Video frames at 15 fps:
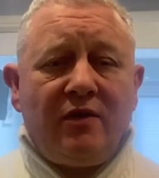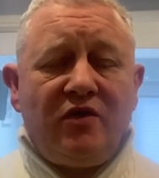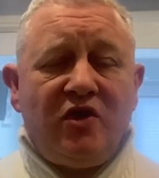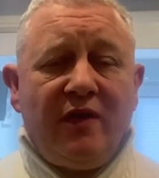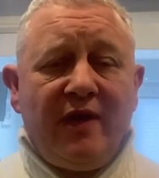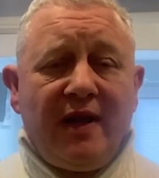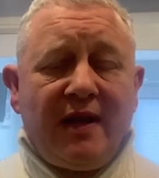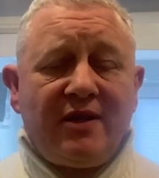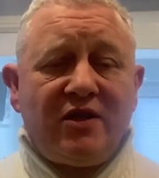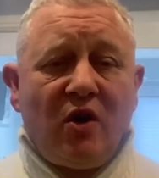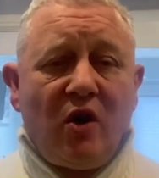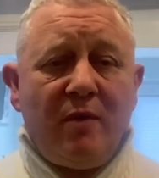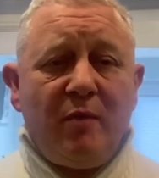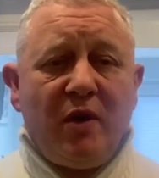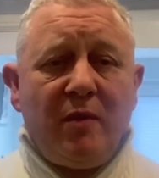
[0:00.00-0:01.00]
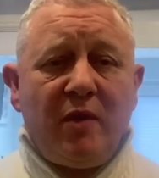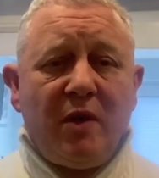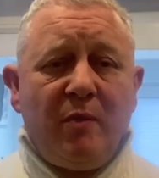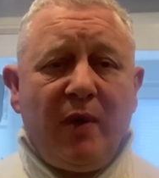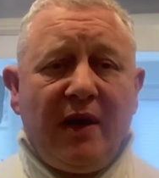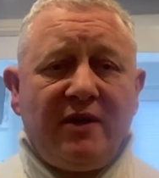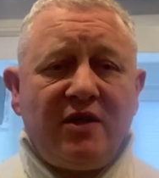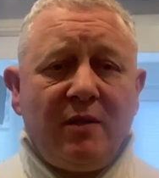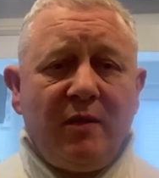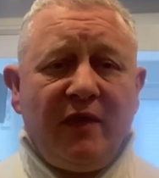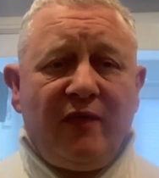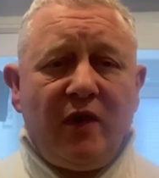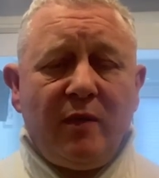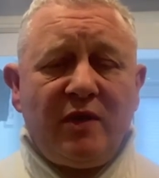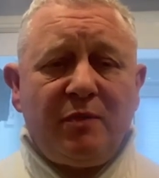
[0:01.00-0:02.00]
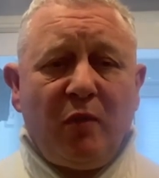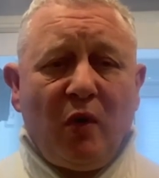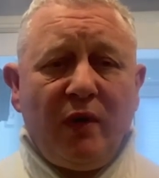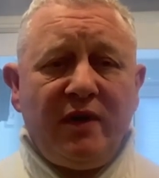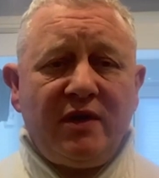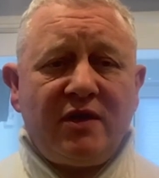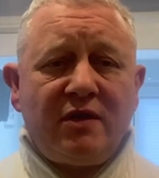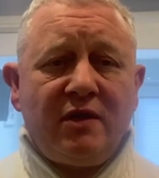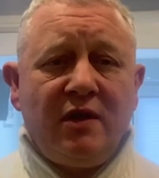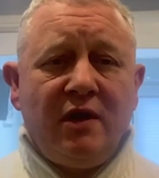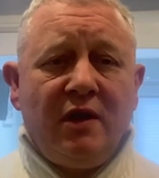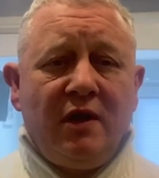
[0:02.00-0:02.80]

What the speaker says: During that time, Birmingham picked up the fewest points,